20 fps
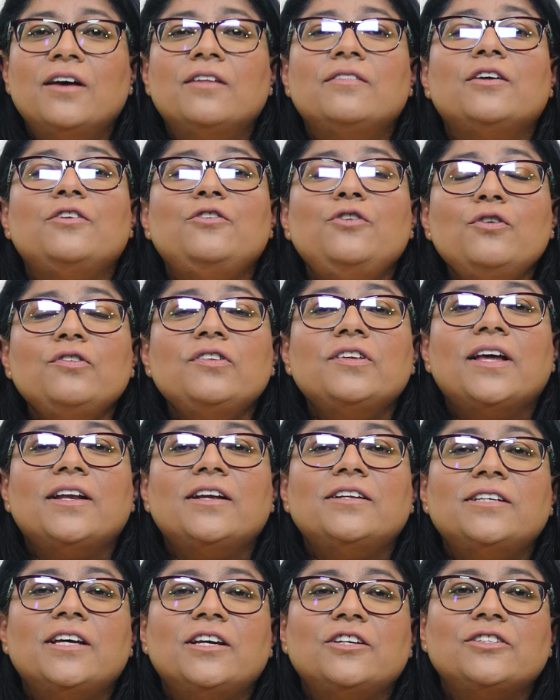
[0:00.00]
the new
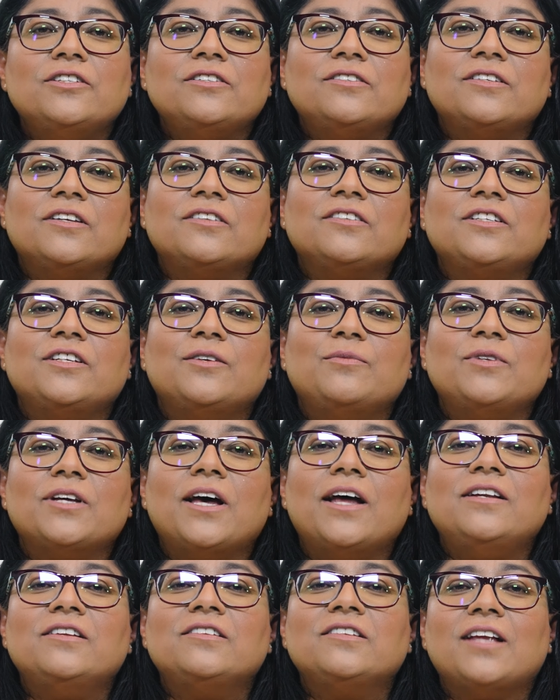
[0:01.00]
sanitation systems
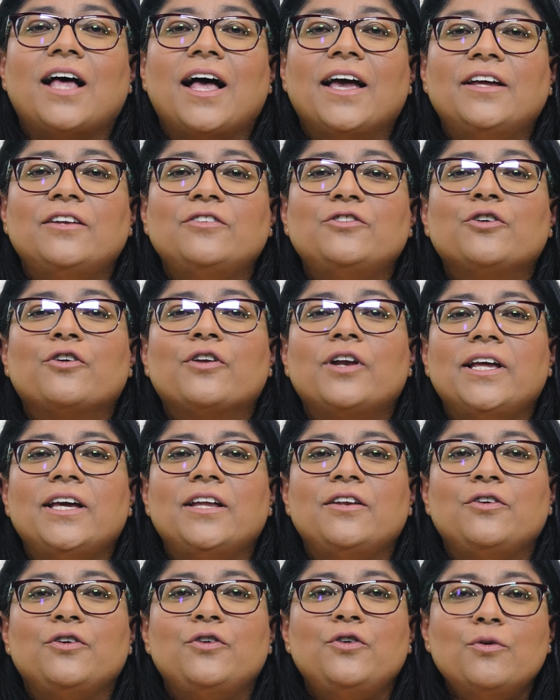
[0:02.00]
are designed to
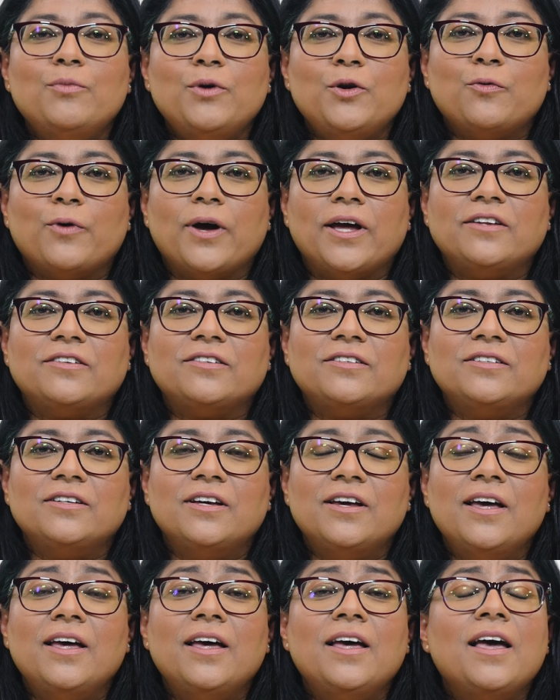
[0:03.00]
clean human
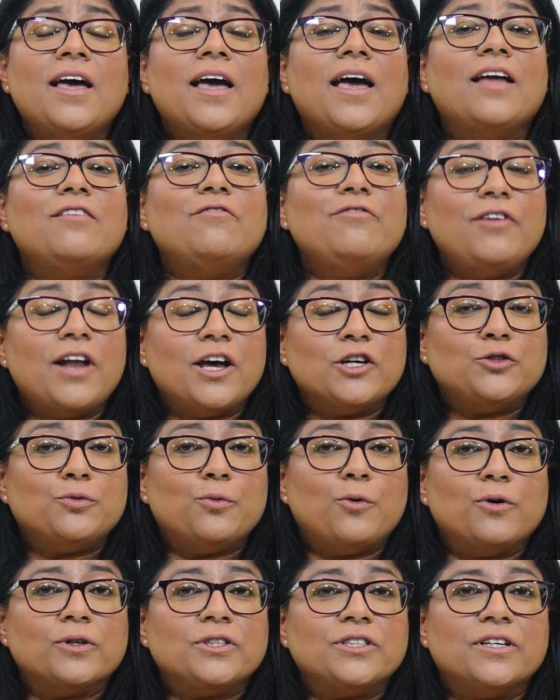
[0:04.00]
waste and flush
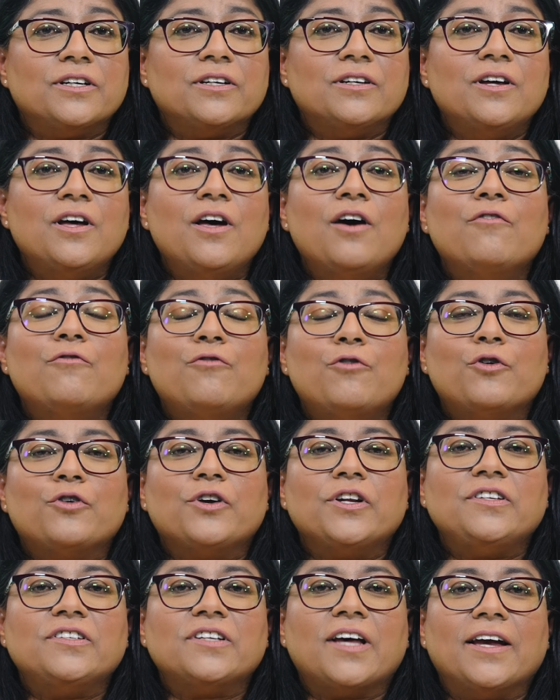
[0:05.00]
water for
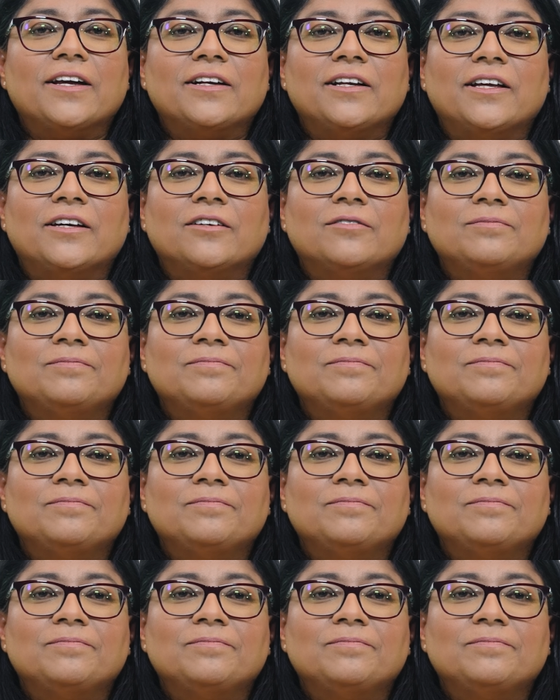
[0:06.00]
recycling.